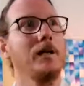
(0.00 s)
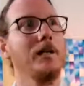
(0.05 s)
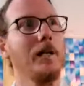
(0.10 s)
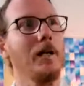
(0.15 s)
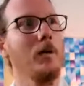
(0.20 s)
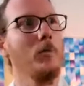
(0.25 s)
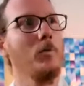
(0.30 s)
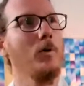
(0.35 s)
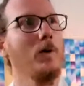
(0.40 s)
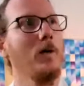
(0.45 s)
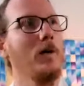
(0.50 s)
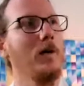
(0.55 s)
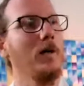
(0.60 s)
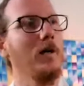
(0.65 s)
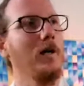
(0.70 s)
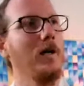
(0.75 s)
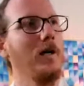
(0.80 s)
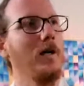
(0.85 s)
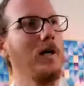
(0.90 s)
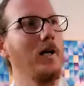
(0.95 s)

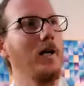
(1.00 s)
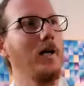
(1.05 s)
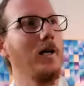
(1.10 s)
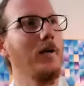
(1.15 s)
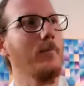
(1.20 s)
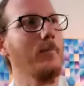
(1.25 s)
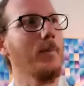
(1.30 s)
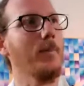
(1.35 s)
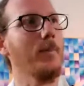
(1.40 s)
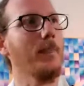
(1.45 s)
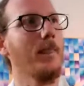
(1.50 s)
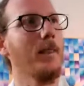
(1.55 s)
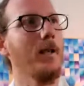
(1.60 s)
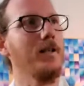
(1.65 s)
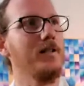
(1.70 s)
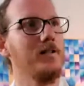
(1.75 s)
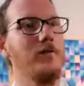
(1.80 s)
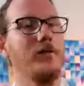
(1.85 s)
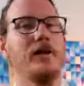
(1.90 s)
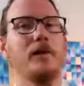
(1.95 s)

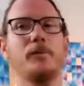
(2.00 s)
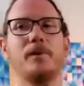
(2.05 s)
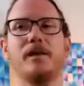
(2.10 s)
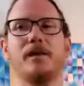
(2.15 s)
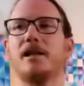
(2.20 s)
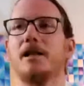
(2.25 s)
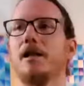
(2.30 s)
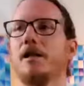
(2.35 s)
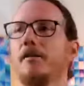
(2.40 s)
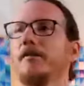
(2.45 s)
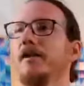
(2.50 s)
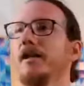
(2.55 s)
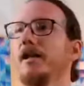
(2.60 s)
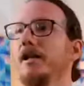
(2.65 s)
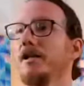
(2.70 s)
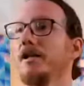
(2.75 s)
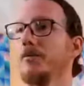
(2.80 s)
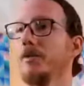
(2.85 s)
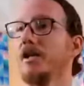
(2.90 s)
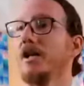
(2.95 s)
is there any particular
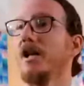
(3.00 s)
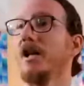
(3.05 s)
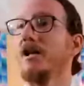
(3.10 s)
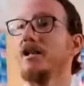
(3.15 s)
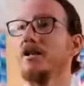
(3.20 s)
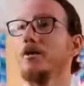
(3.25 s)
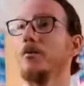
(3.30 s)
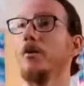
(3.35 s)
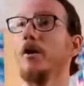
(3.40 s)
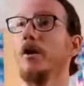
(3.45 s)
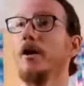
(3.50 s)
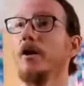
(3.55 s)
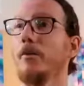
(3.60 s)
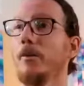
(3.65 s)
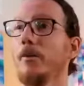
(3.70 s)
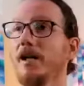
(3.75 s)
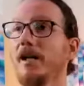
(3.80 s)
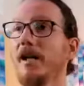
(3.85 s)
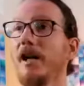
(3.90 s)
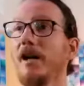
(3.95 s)
fears we'd like to work
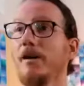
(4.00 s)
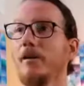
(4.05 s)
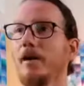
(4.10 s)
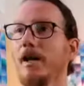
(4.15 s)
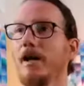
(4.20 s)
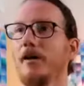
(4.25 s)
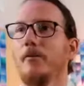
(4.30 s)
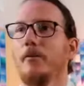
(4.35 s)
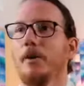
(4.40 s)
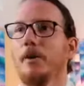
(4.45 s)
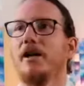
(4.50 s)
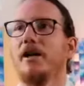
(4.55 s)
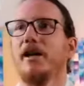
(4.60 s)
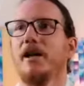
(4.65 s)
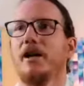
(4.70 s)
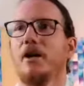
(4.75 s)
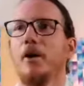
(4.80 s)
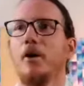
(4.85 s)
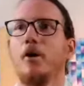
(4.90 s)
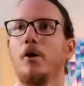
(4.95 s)
with that we
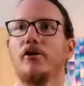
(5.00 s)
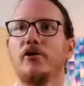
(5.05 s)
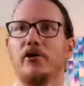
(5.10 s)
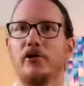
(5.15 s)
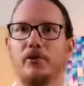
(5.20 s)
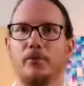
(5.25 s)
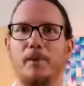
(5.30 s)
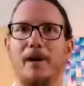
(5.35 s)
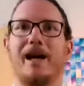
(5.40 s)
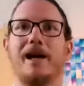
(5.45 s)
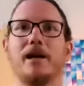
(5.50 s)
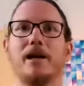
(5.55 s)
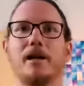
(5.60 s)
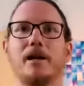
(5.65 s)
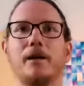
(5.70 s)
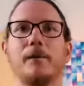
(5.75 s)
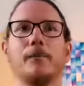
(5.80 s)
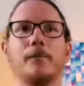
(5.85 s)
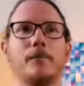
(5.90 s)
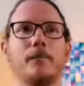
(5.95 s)
think holds us back?
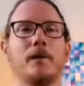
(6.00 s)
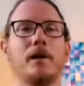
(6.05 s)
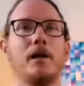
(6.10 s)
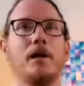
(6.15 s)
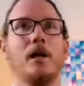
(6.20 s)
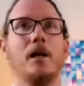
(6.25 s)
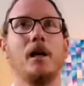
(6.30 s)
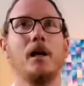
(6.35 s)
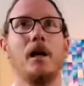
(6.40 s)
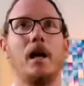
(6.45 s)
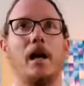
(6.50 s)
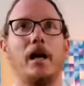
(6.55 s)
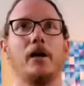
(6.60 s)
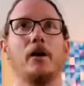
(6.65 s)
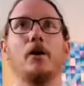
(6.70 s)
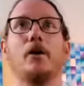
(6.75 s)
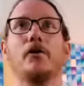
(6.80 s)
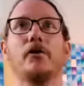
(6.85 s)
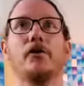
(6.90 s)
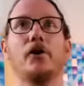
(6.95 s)

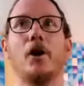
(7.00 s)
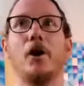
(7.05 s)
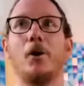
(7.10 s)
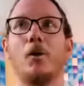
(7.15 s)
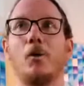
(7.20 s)
And also,